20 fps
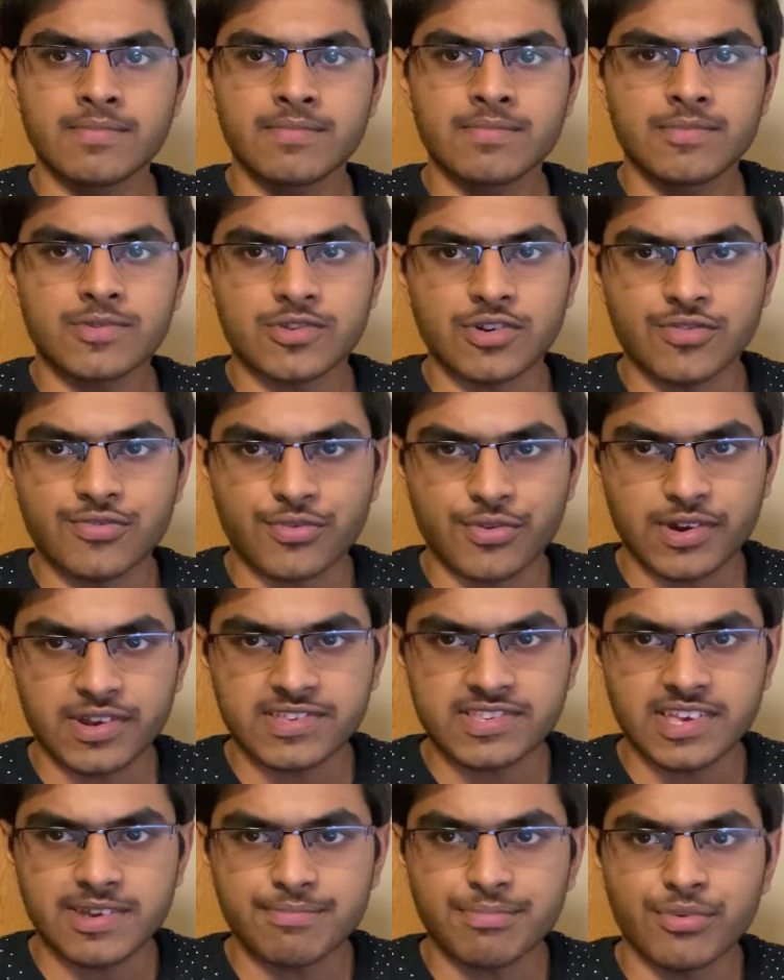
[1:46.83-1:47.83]
So for
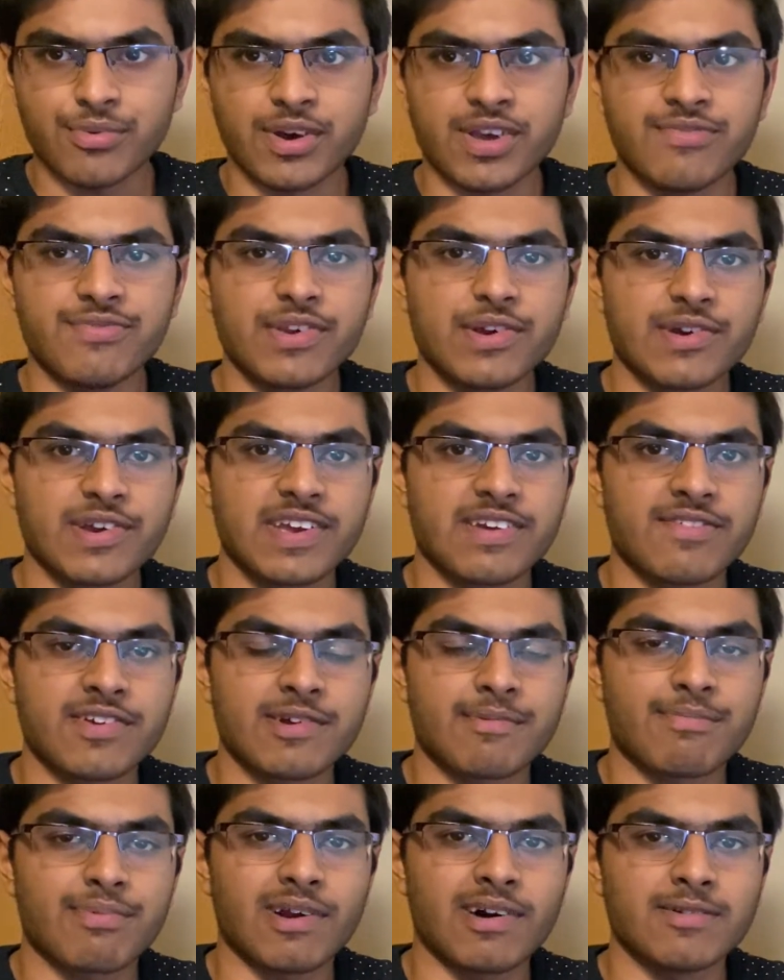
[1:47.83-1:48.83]
example, if you were given a
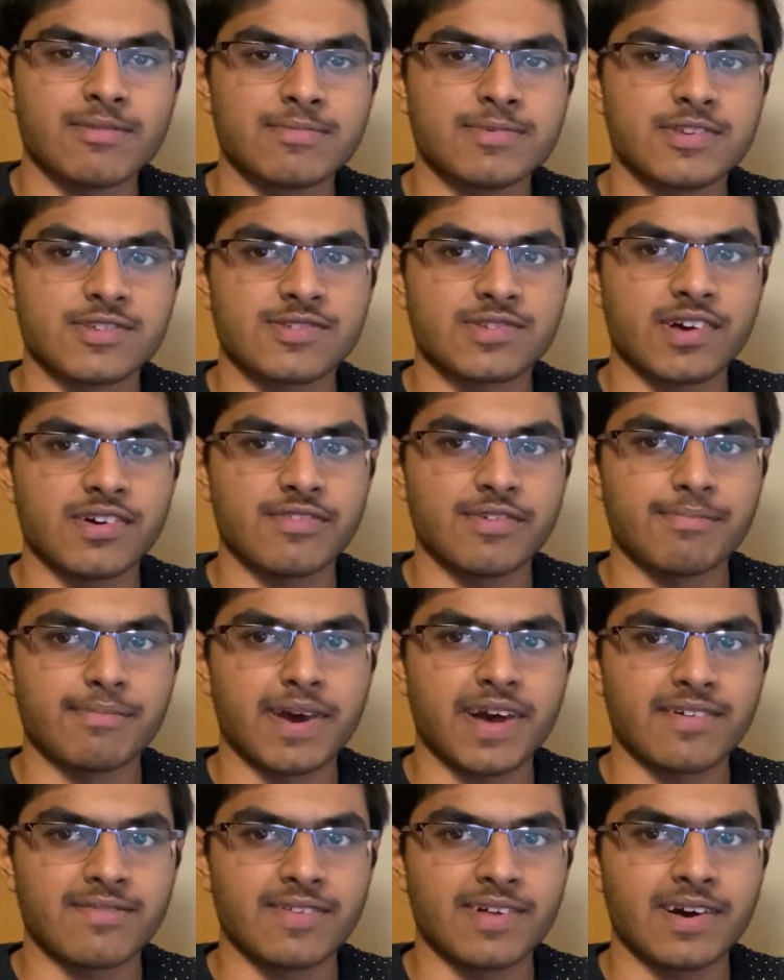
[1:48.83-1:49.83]
problem to solve in
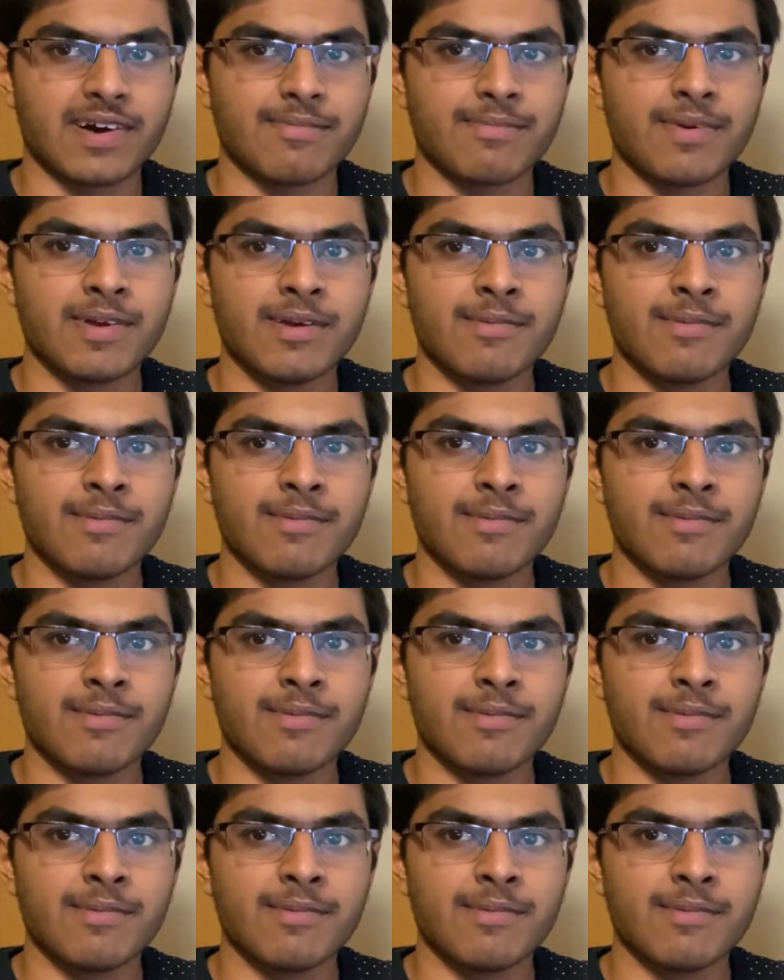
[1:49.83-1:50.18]
MATLAB,